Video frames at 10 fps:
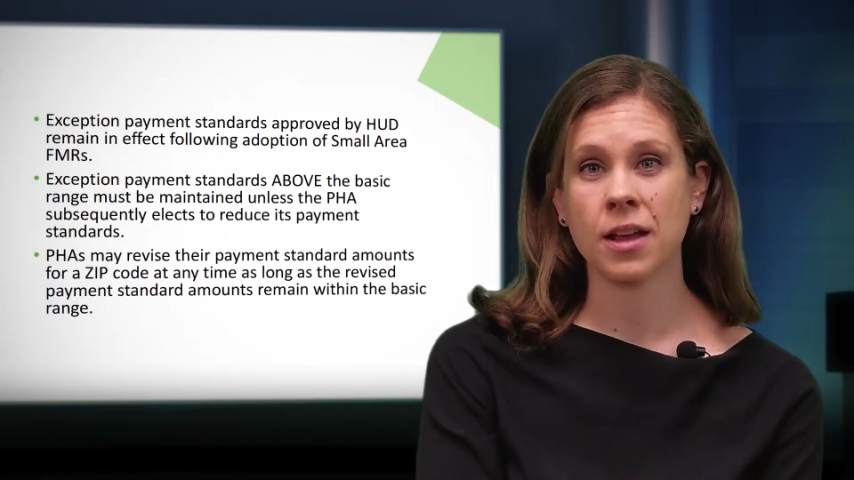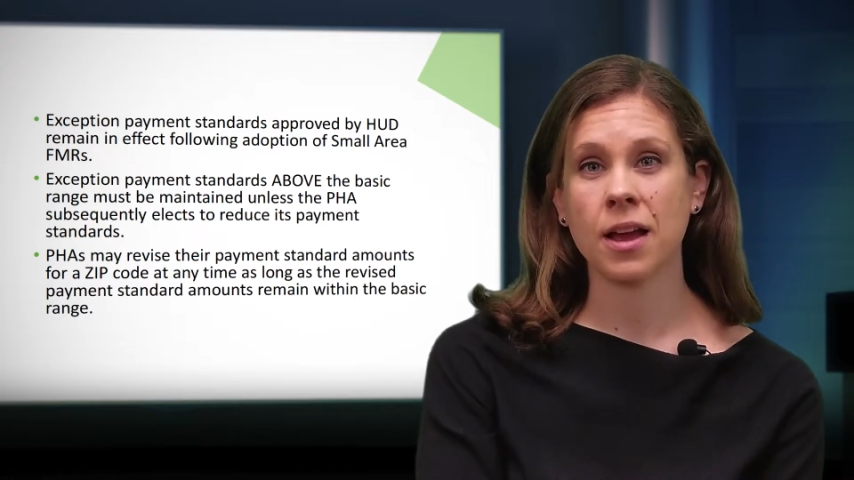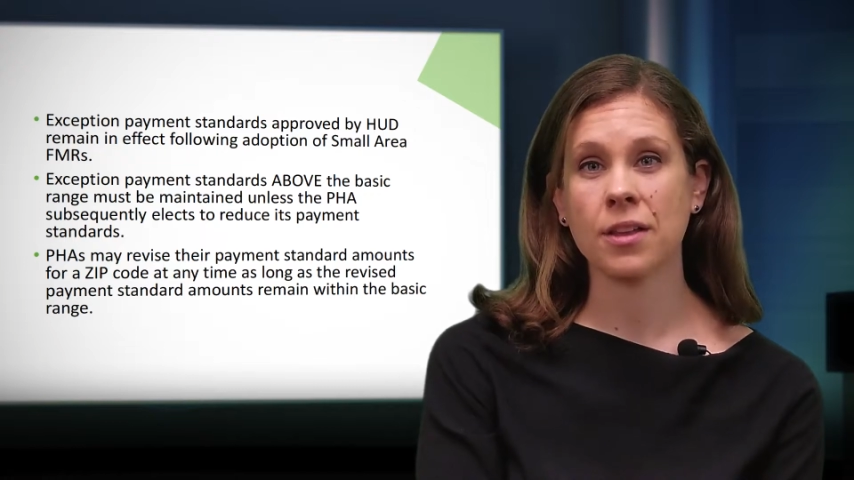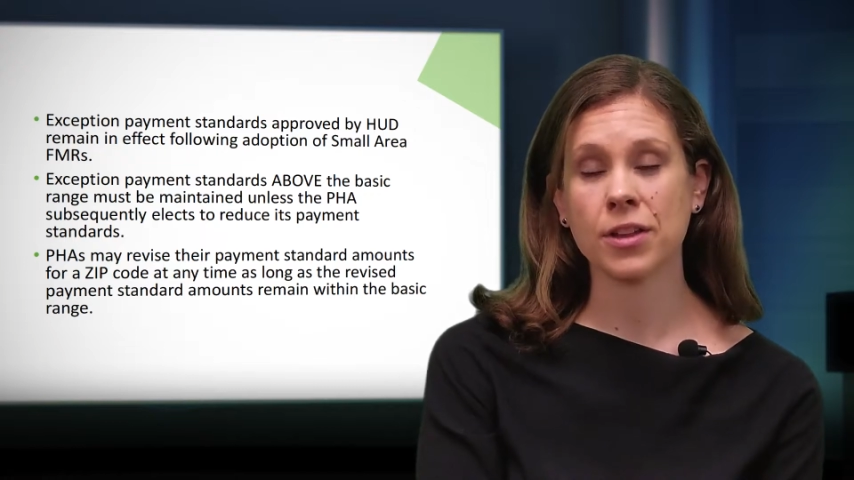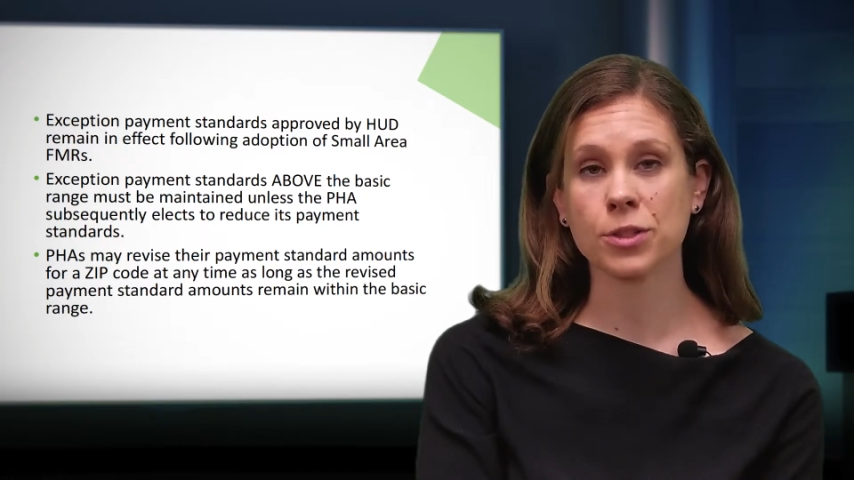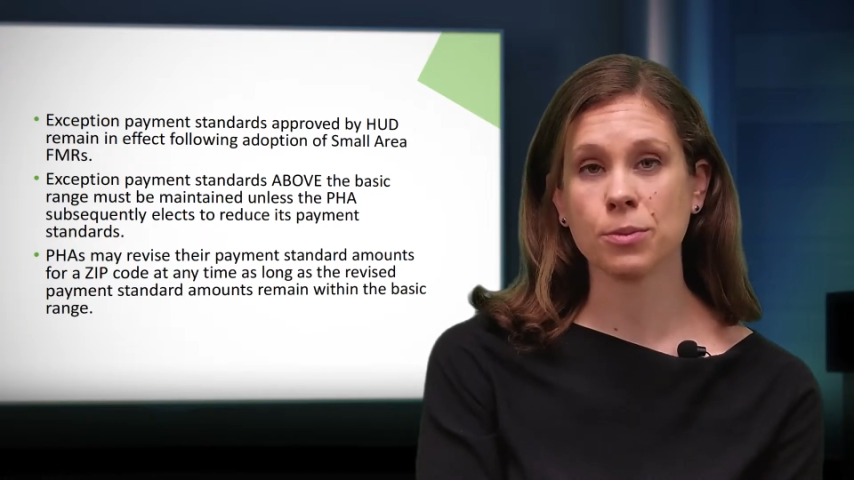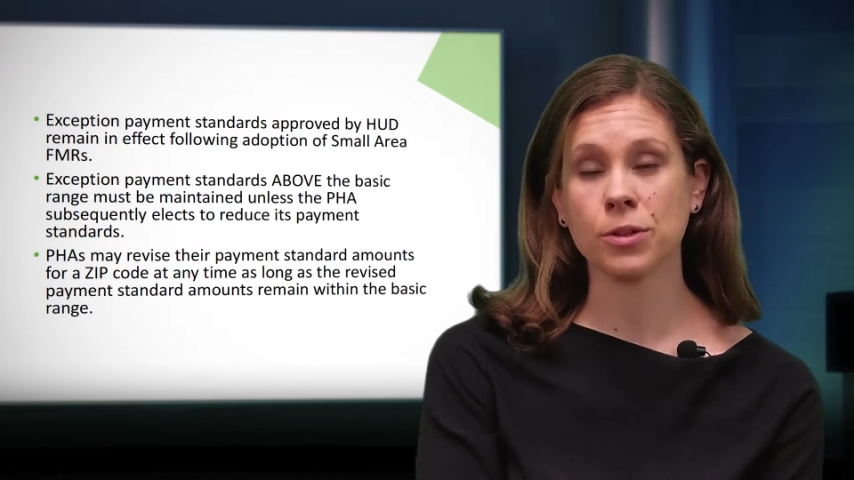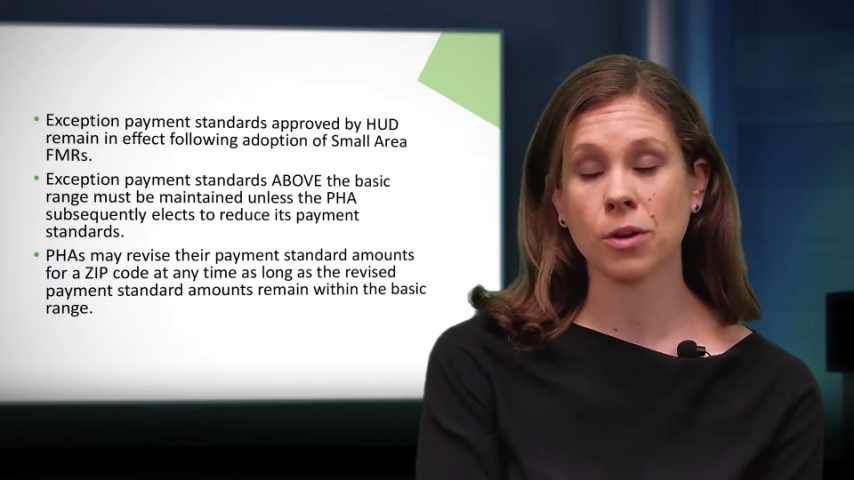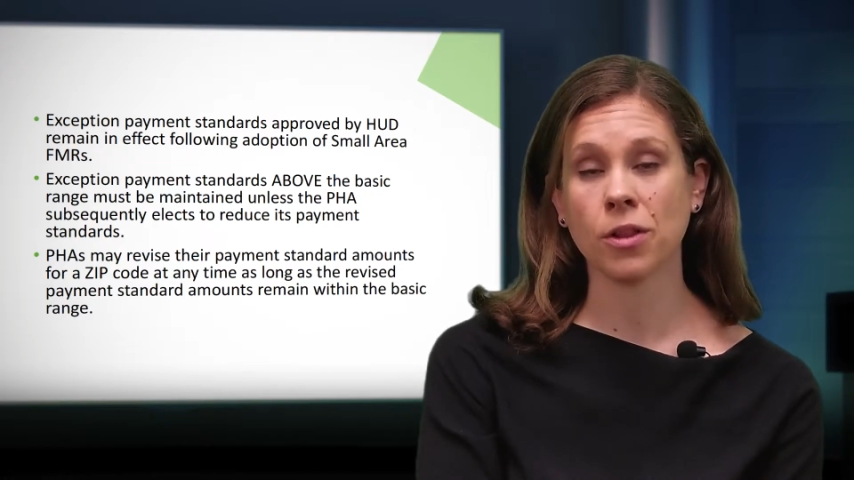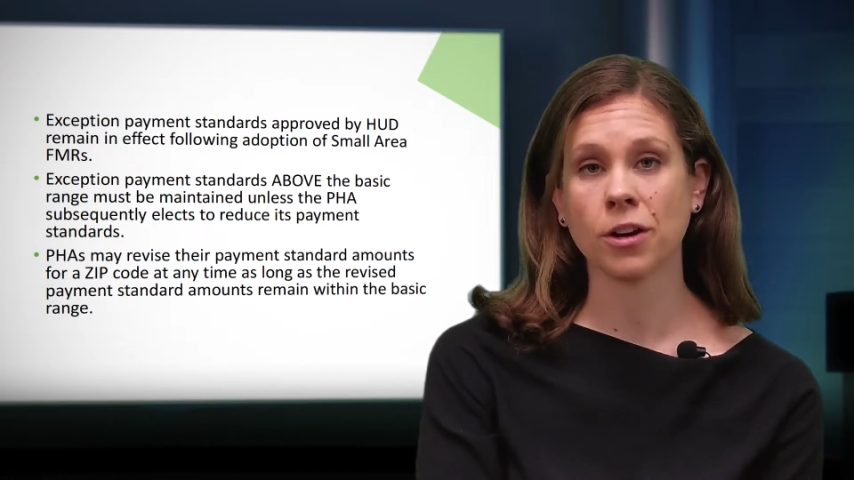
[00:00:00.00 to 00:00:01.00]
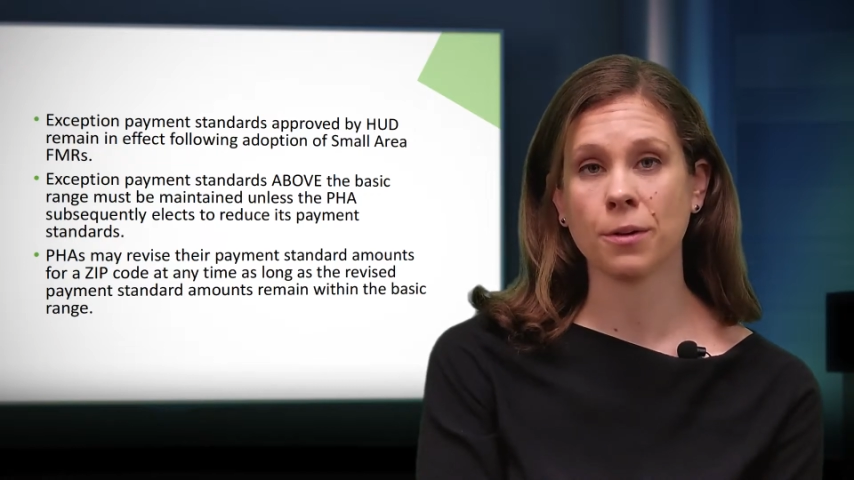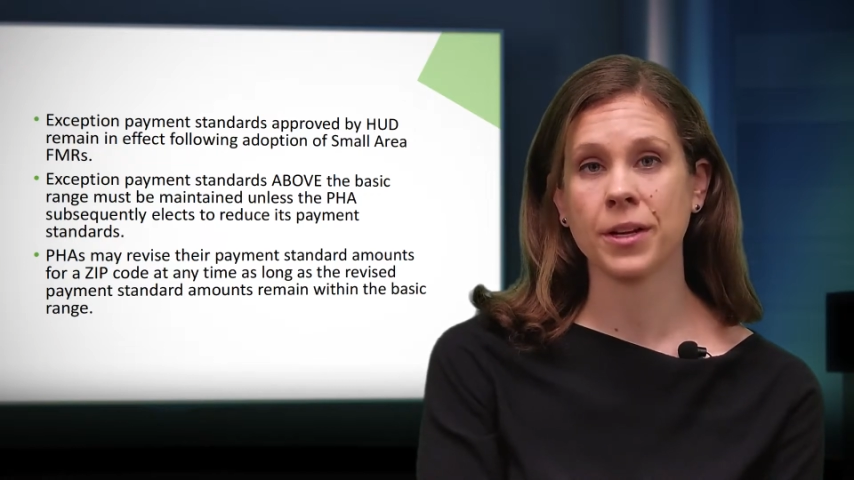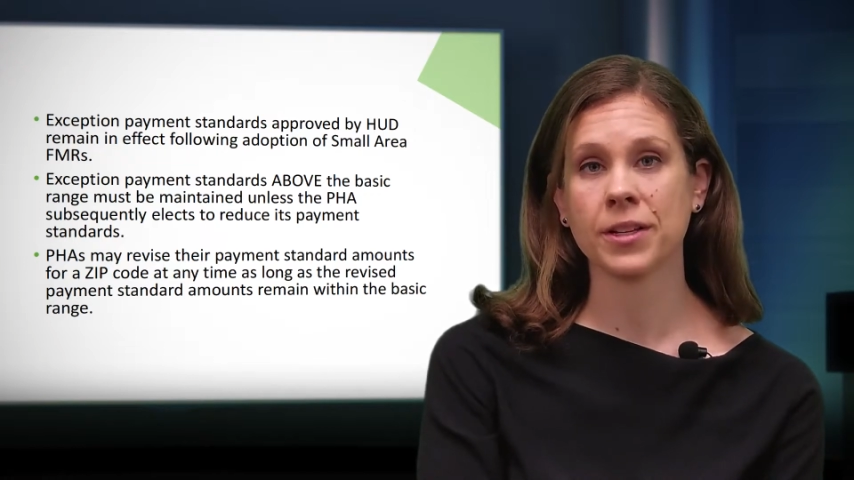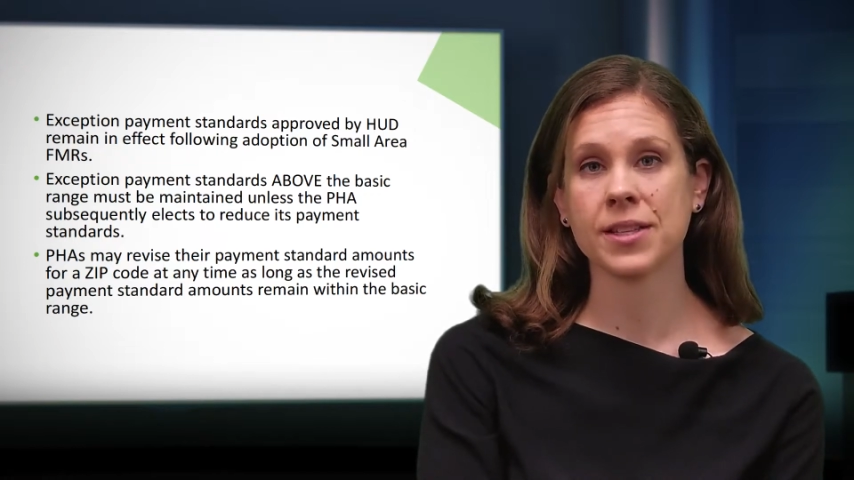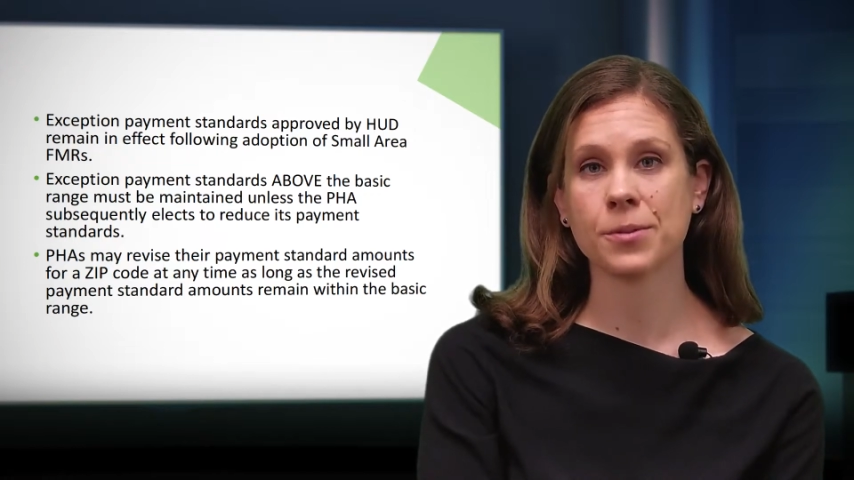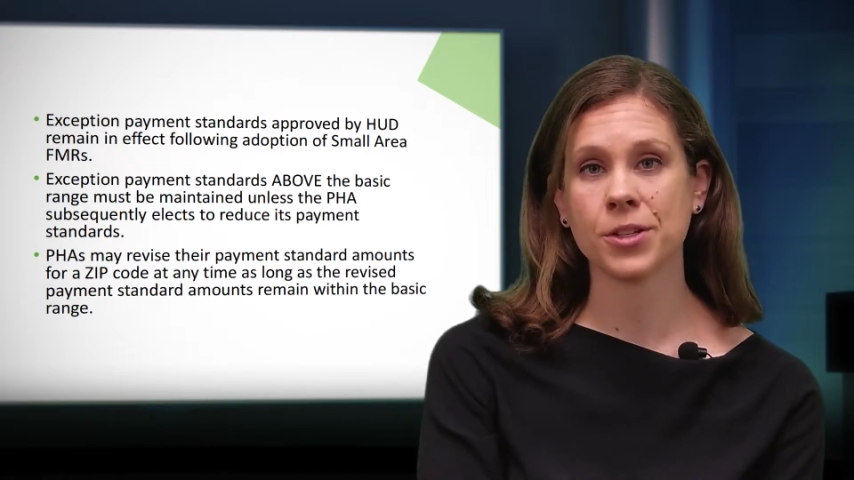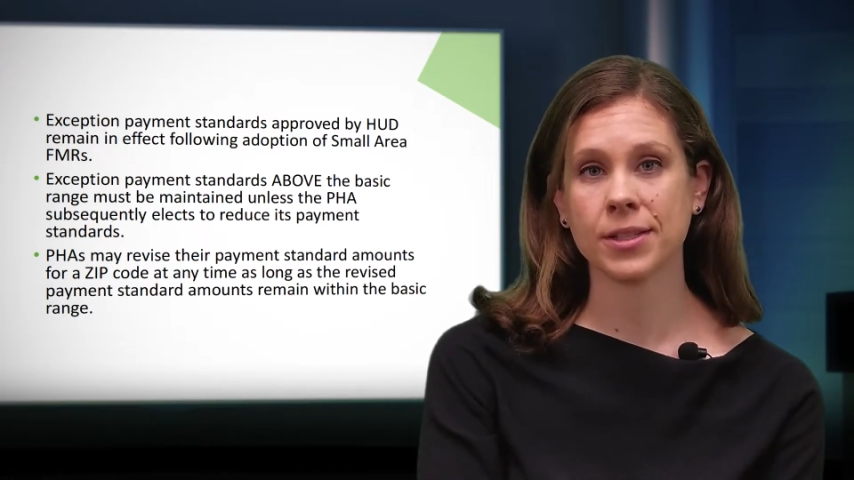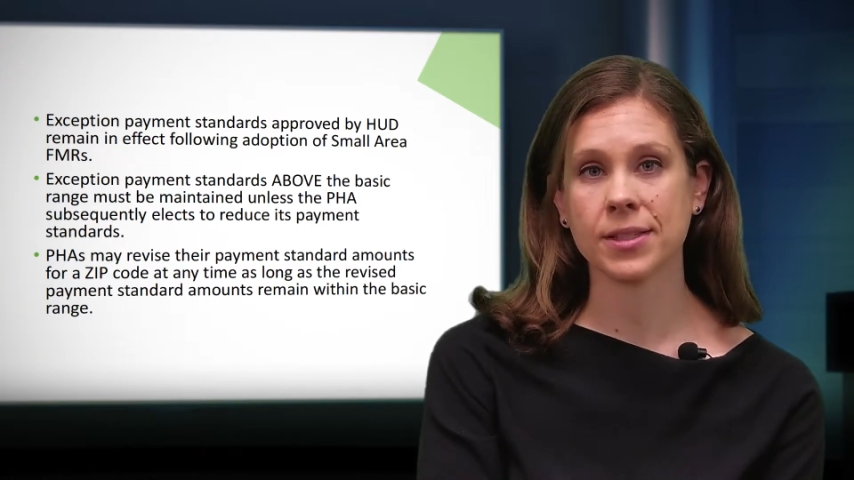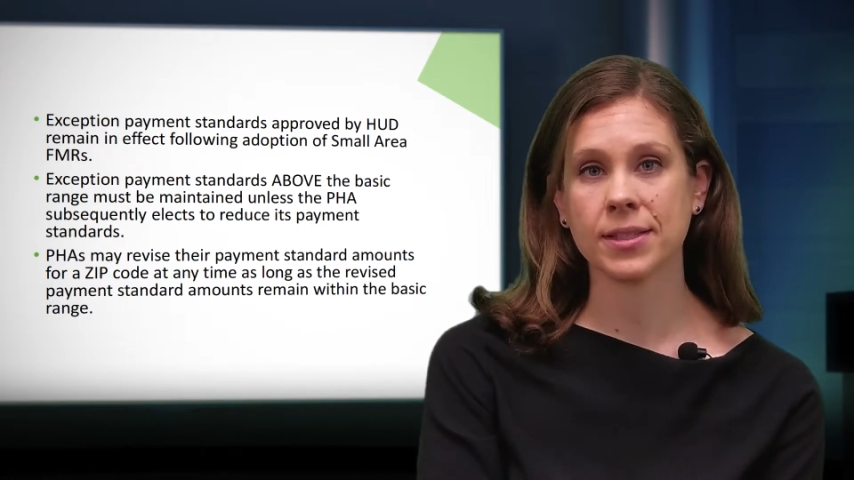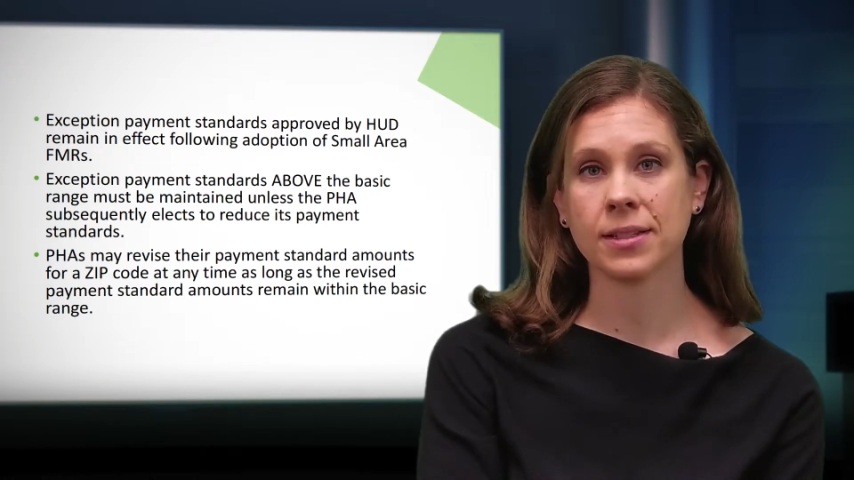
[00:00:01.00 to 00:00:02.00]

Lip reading: and thus will no longer be exceptions.